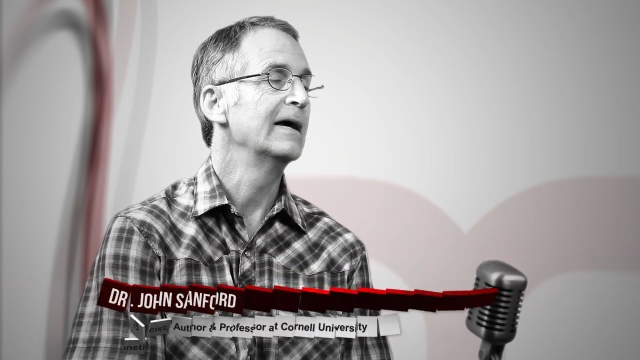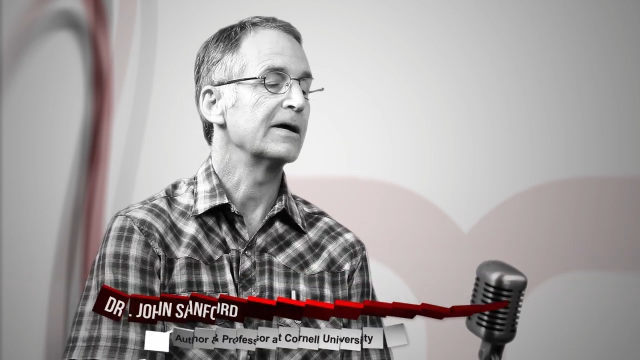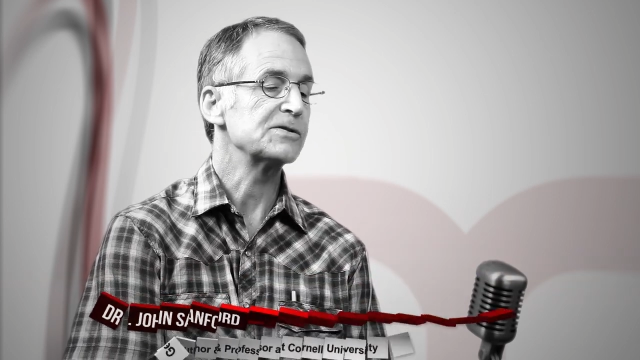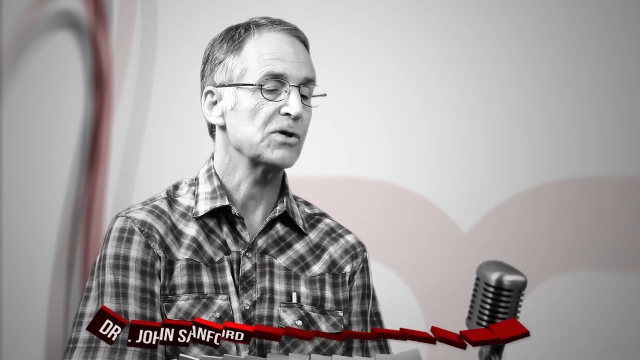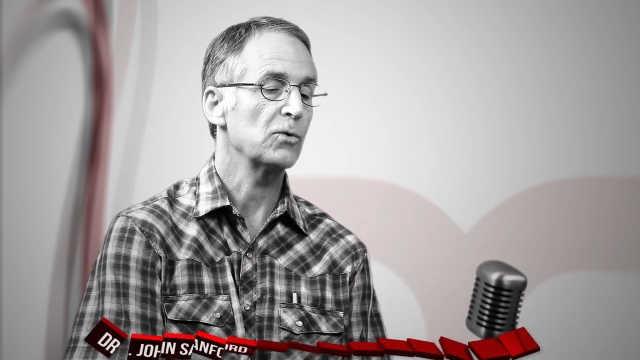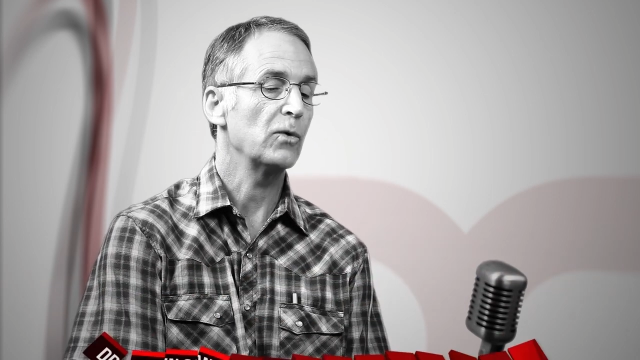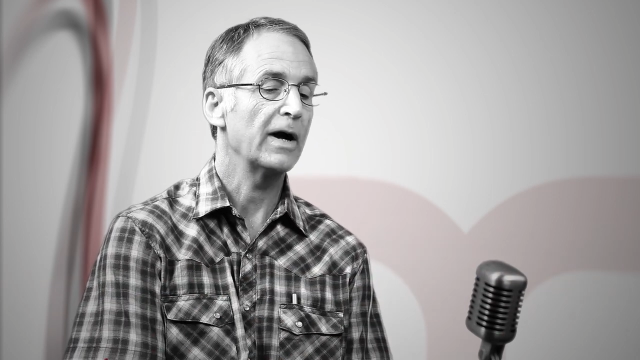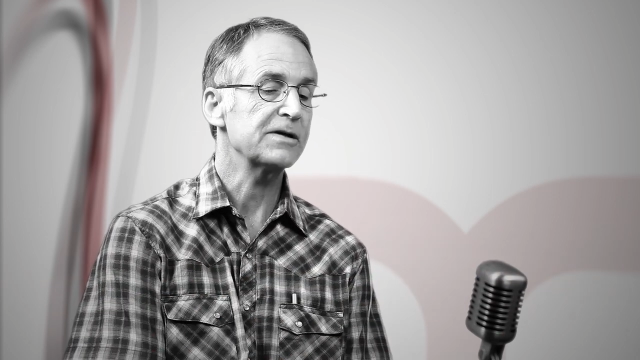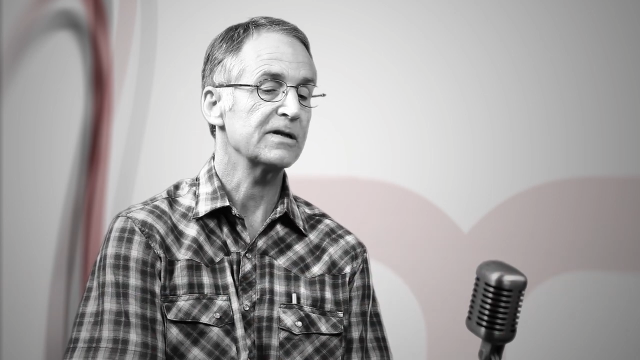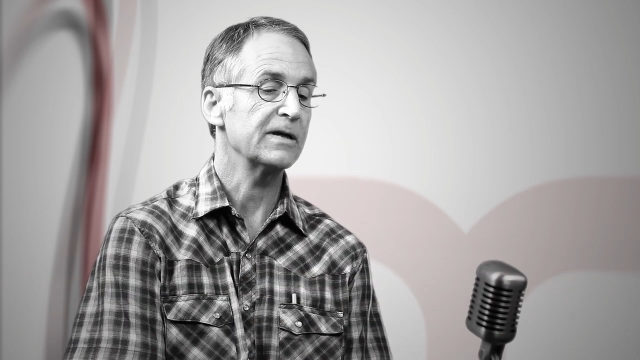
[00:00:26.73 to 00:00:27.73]
And so,
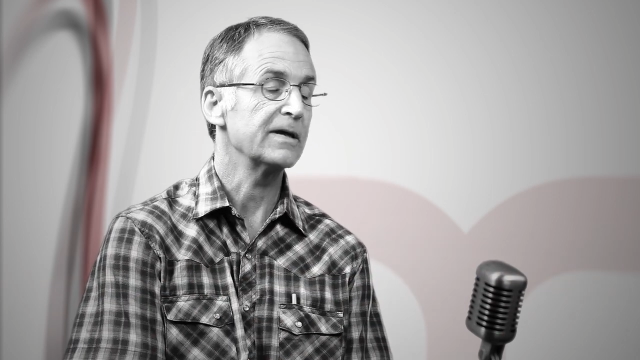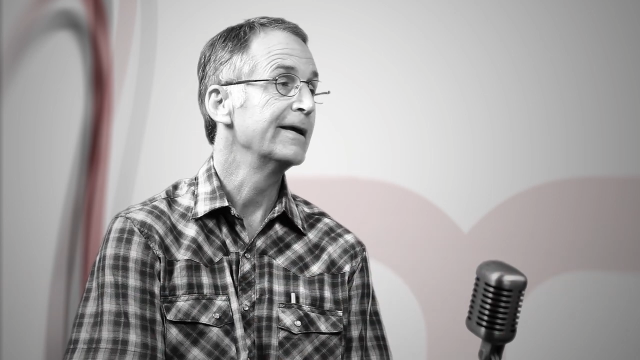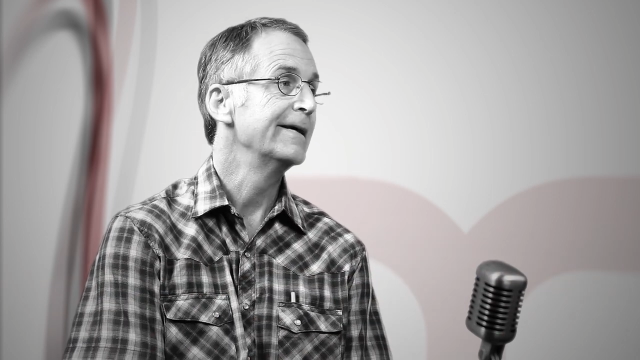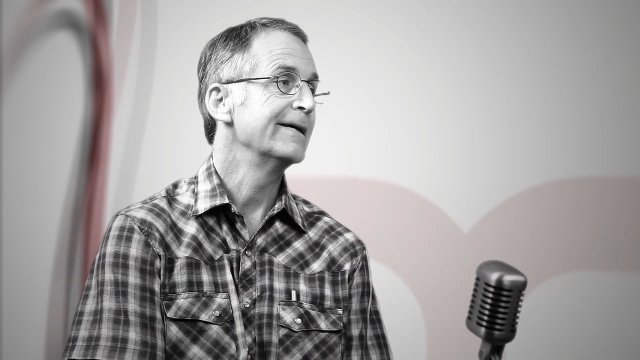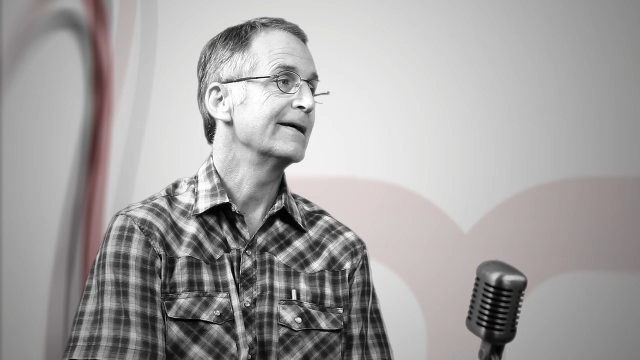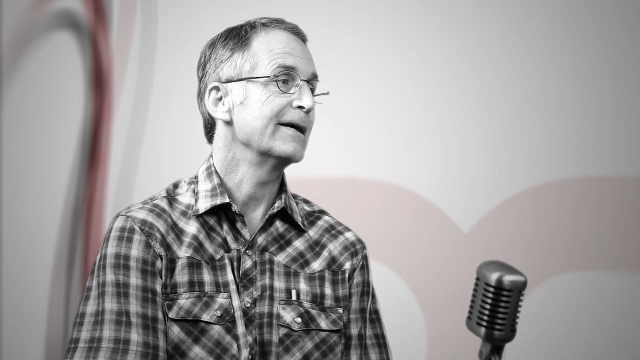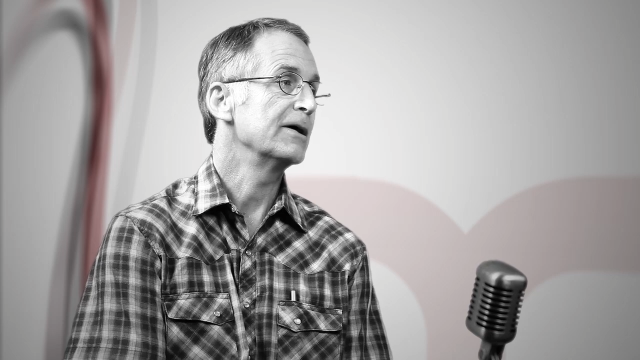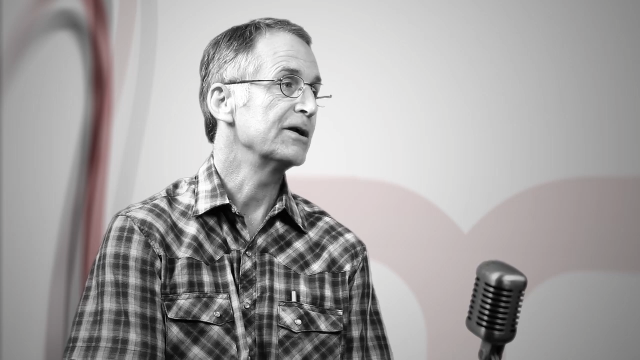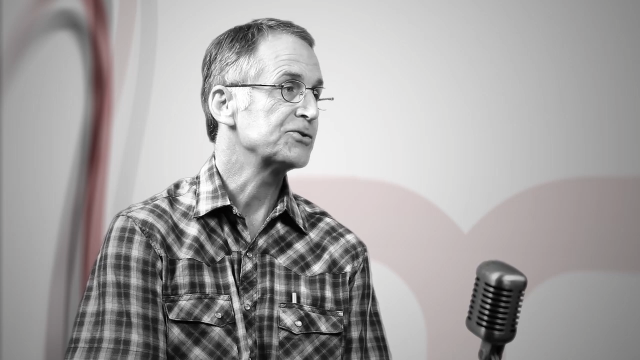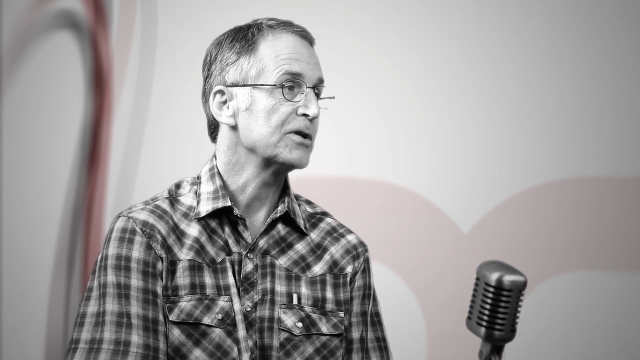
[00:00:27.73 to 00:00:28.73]
actually,
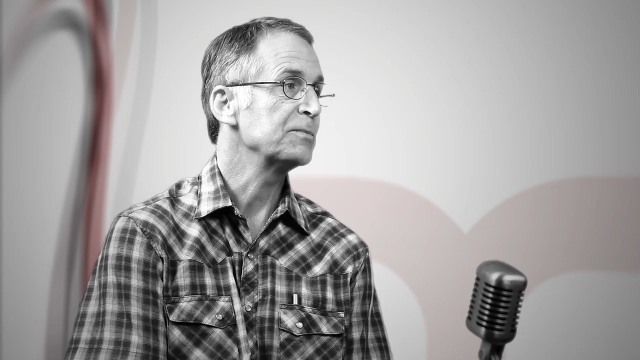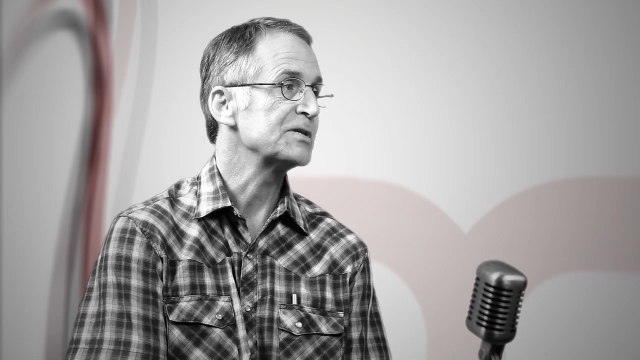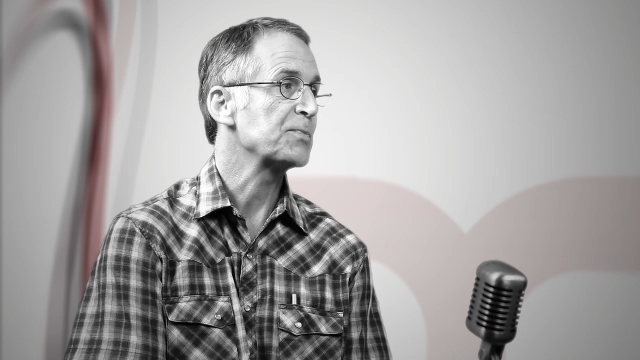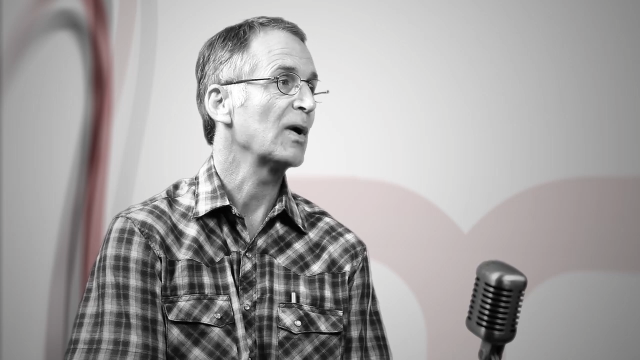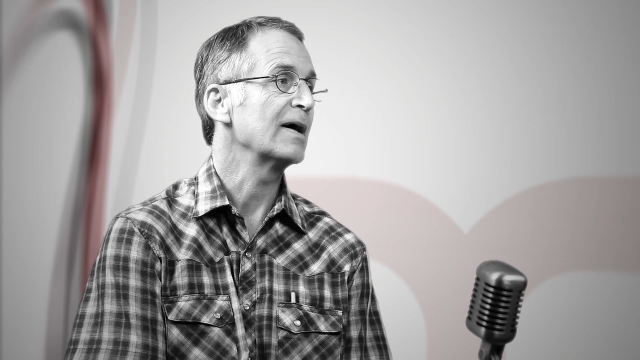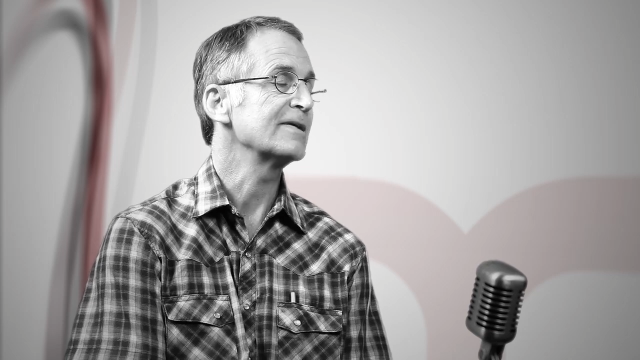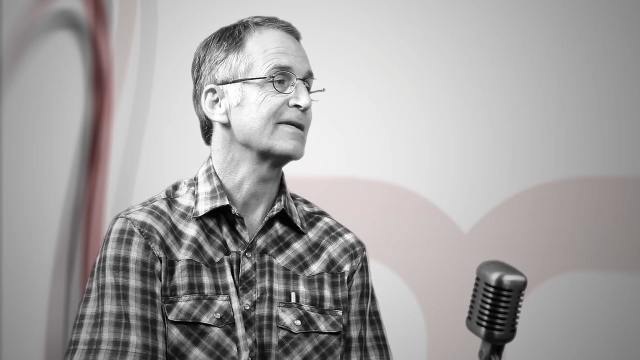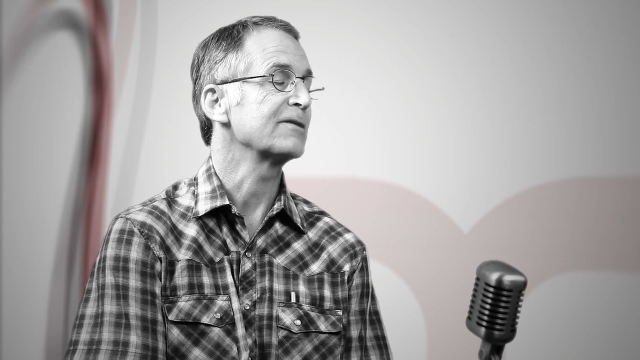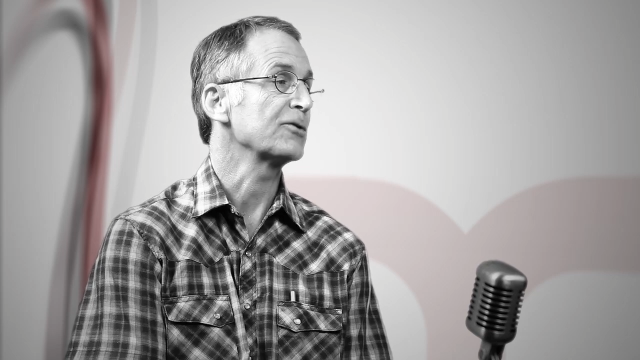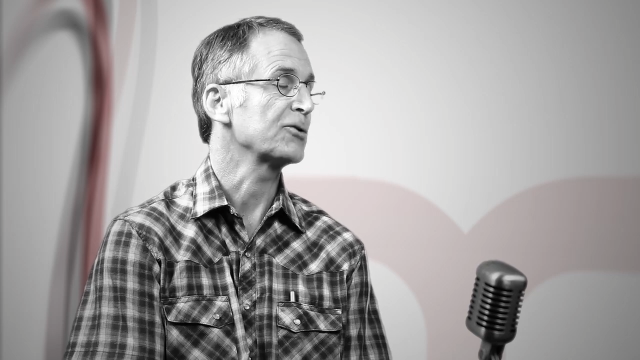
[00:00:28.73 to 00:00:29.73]
it shouldn't be surprising for